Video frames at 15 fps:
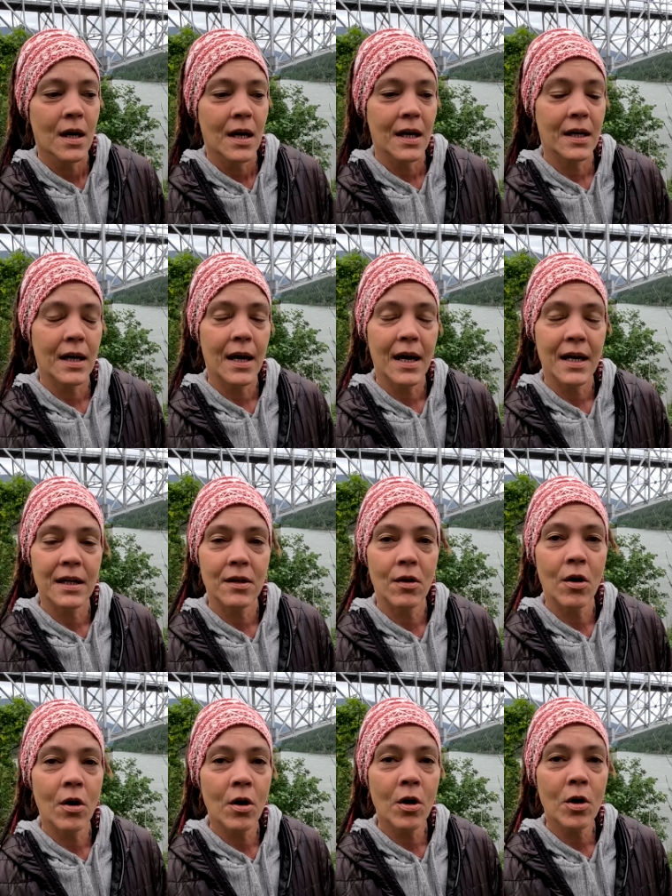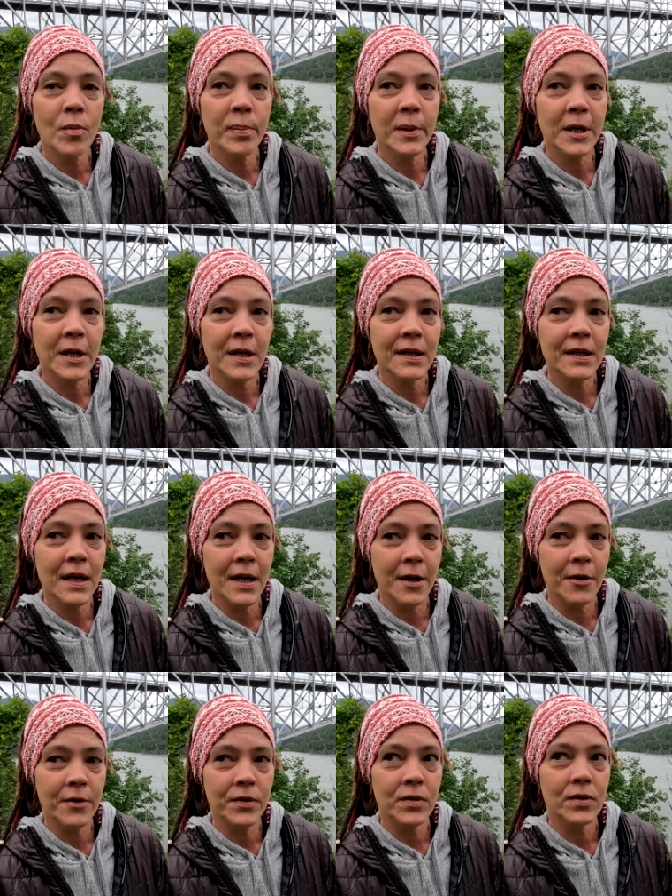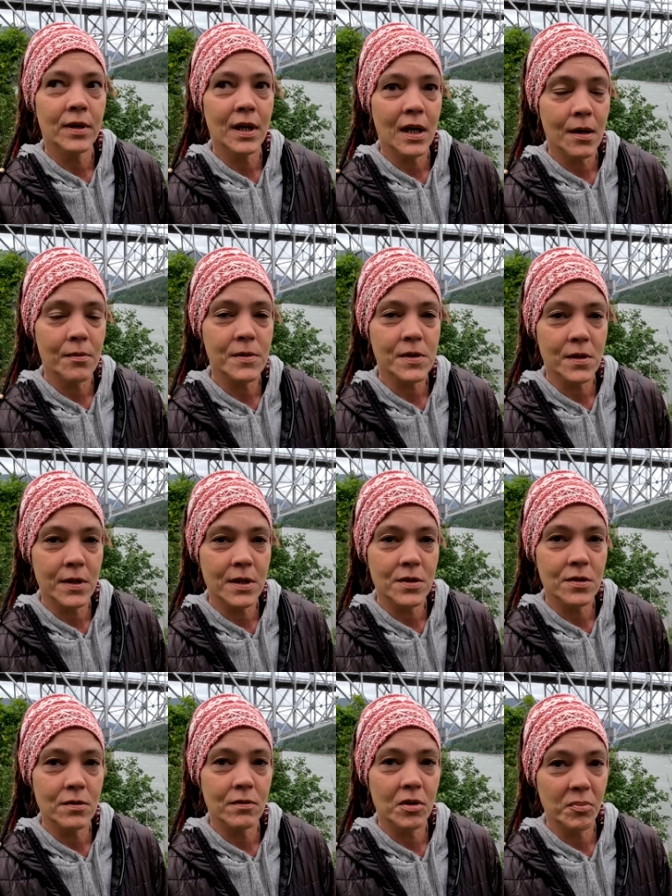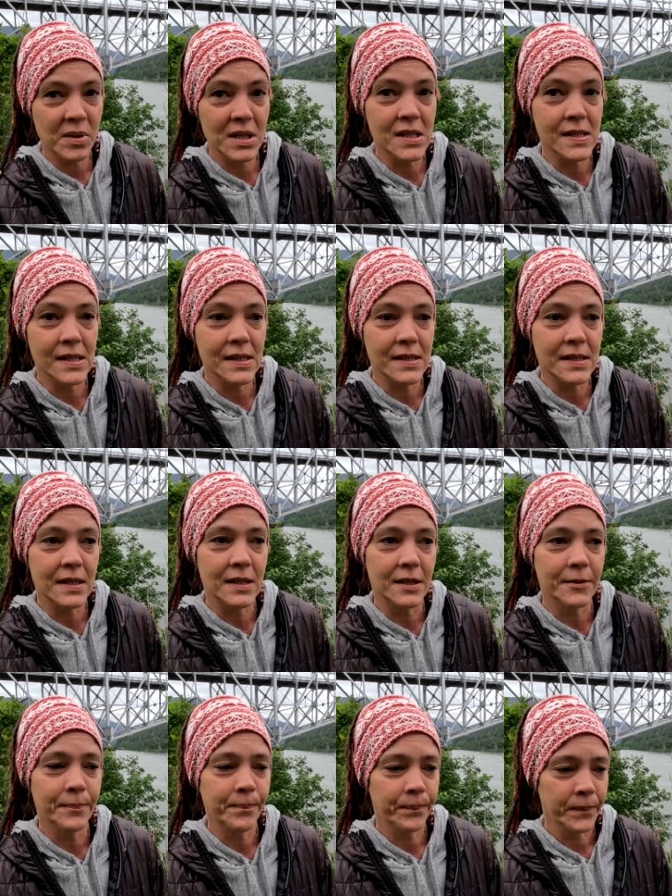and I had it all planned out that I was going to do the PCT.